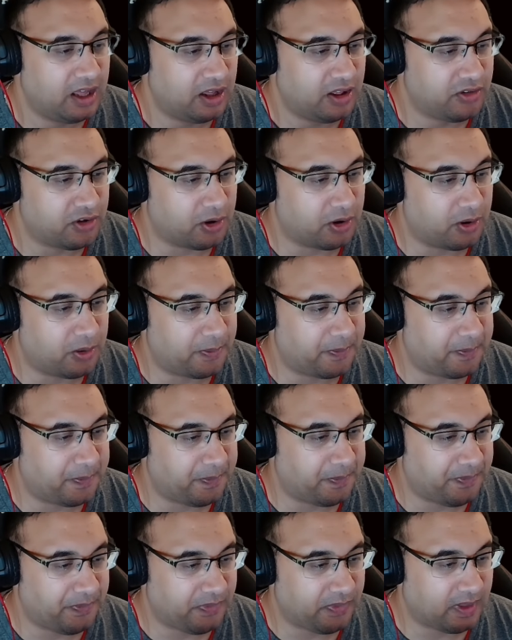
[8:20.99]
So,
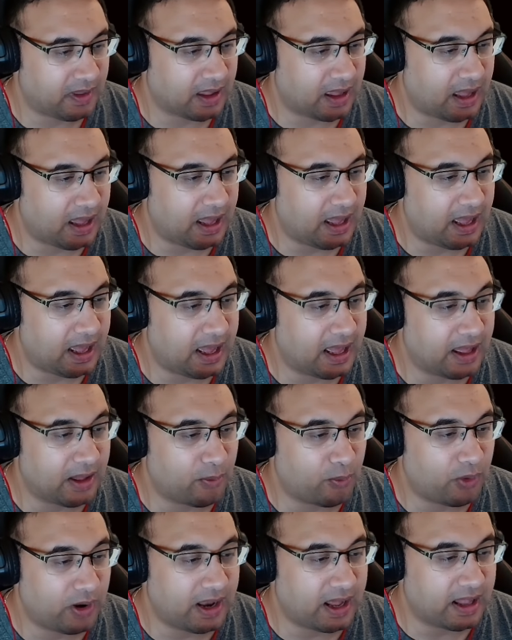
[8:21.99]
uh,
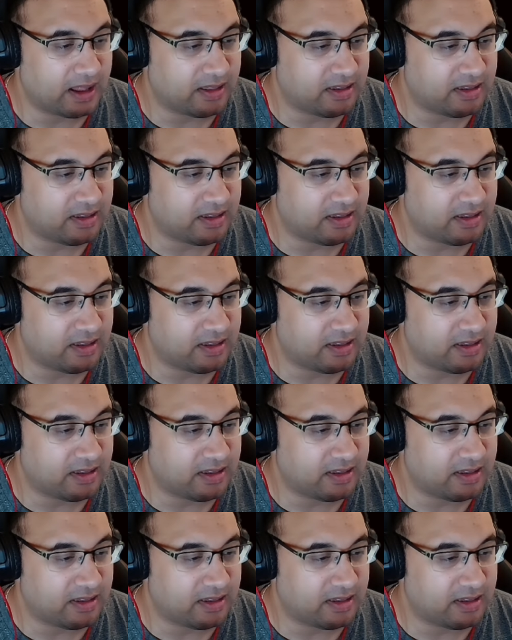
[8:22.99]
what I